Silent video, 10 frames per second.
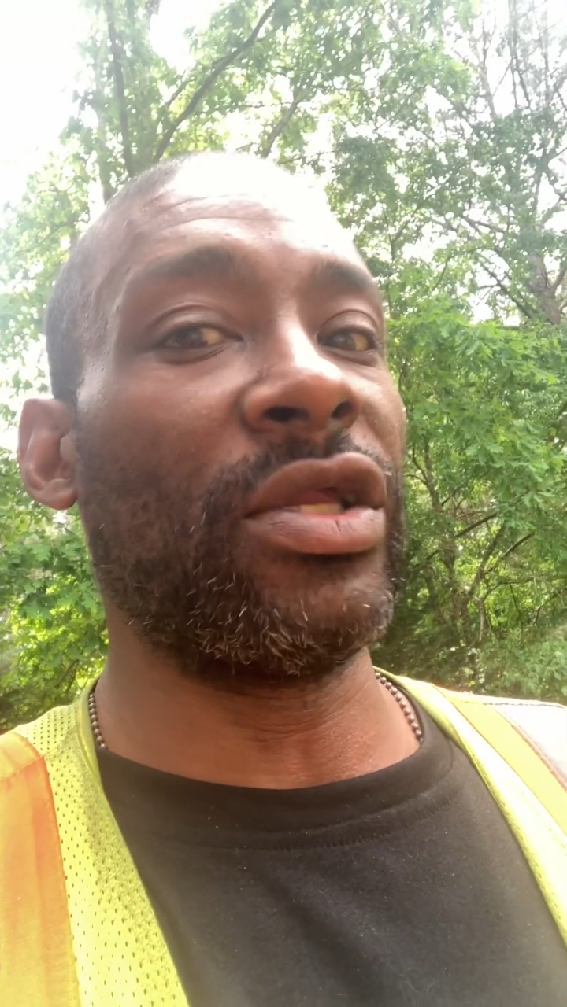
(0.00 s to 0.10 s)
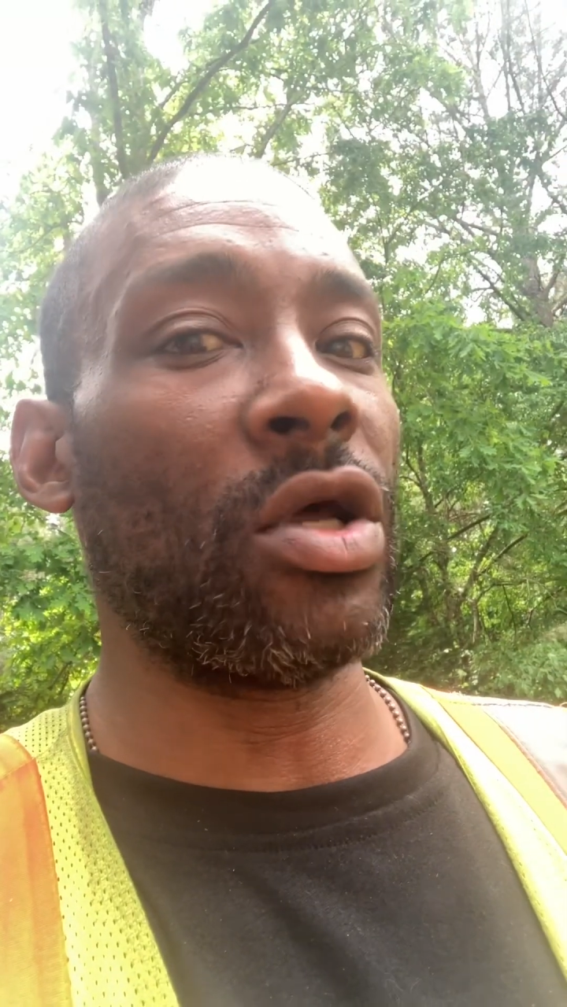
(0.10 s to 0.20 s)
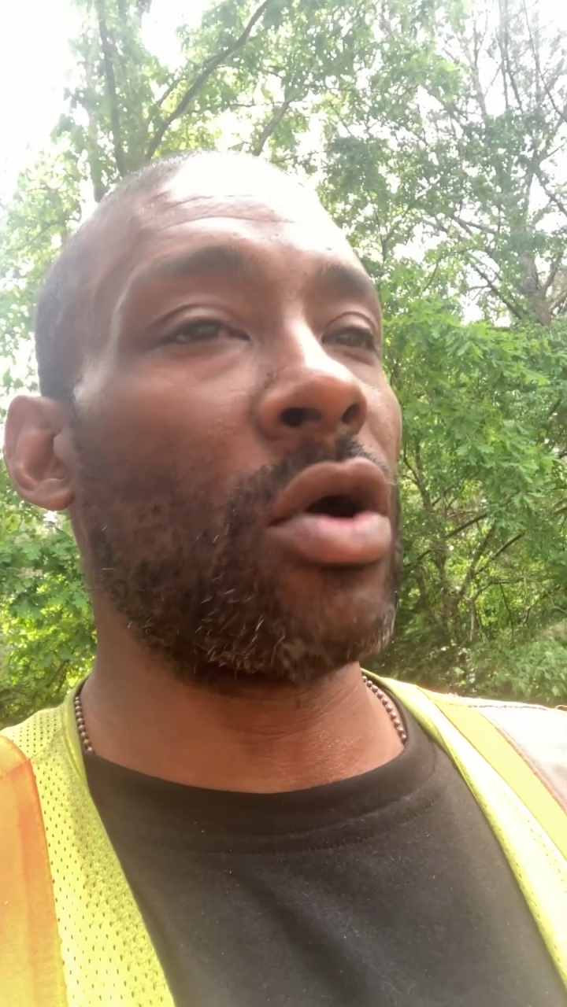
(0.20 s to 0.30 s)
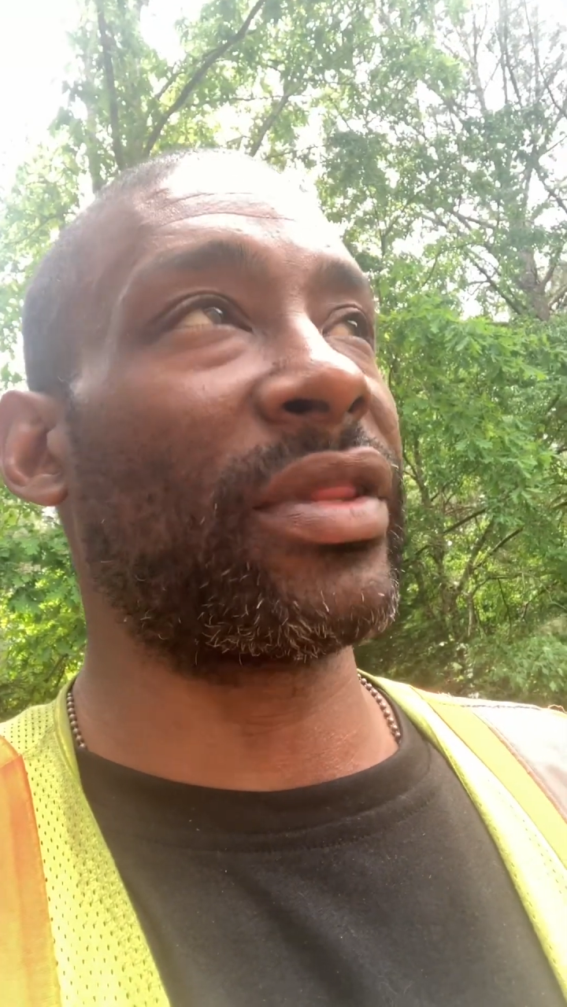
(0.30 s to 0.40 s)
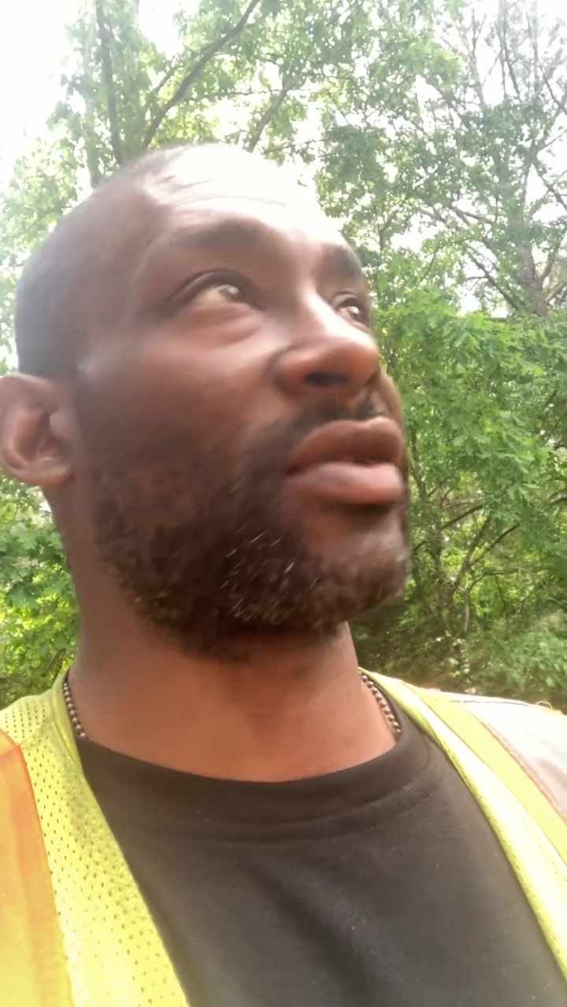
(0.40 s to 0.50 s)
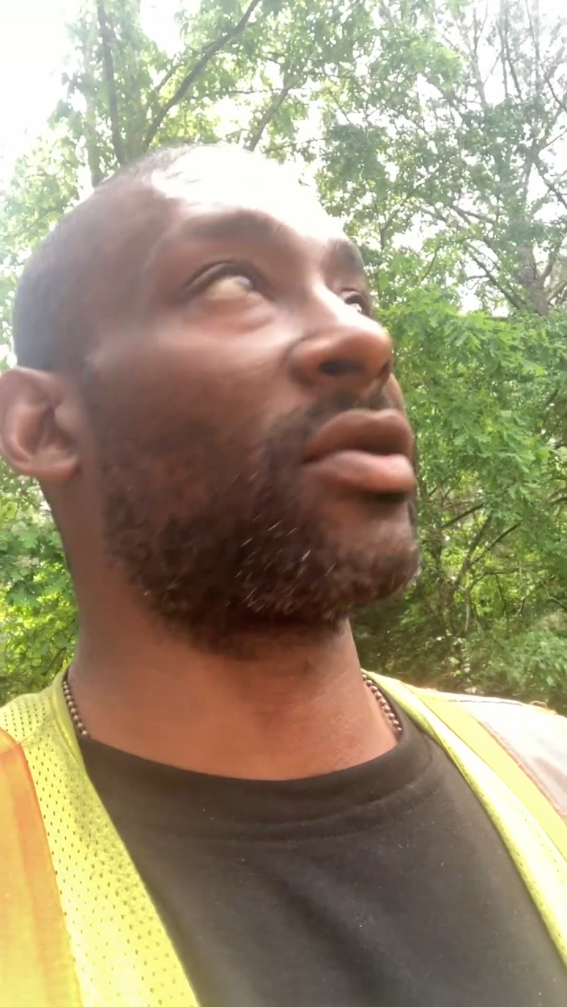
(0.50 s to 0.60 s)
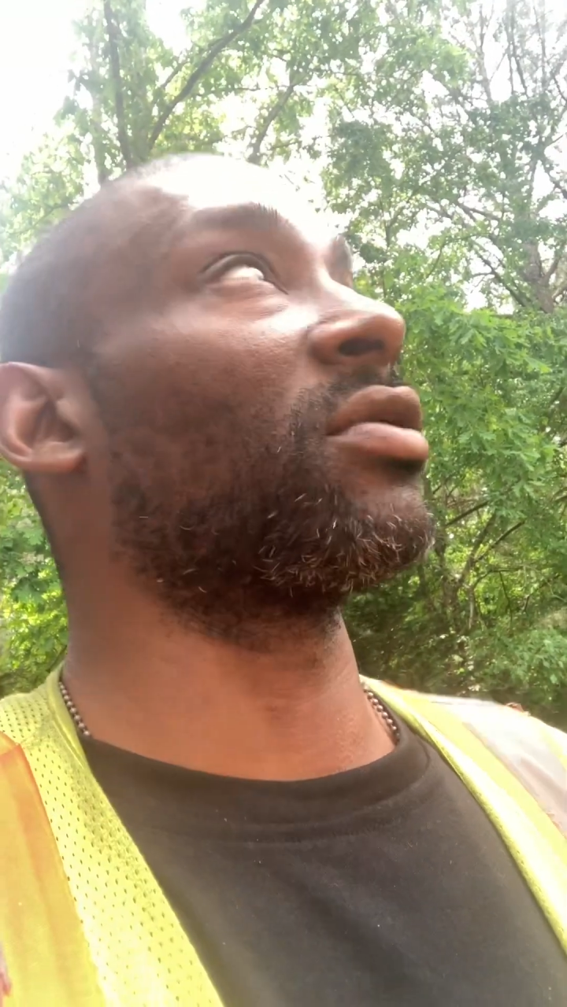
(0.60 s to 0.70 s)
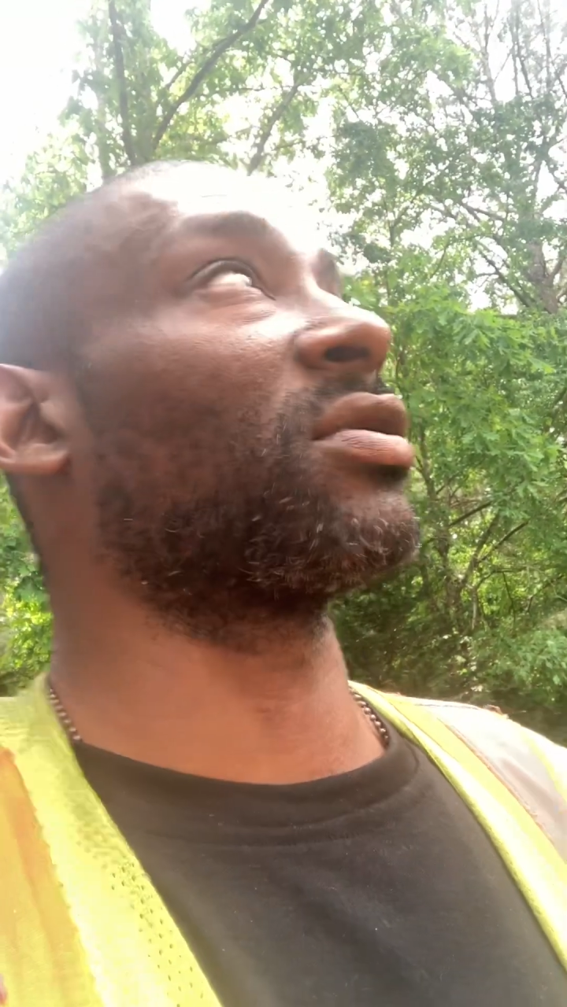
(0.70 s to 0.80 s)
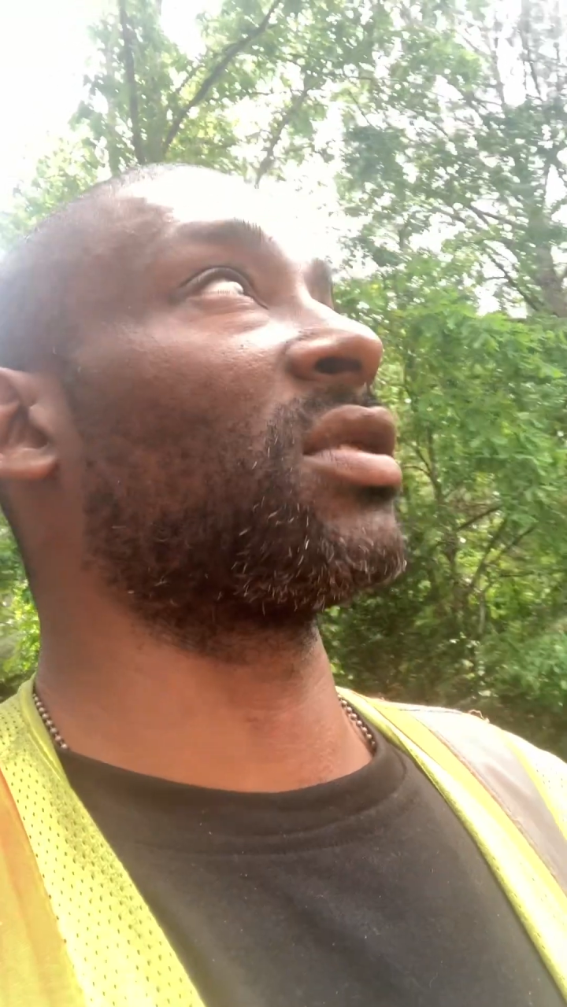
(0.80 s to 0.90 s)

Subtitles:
know that there's a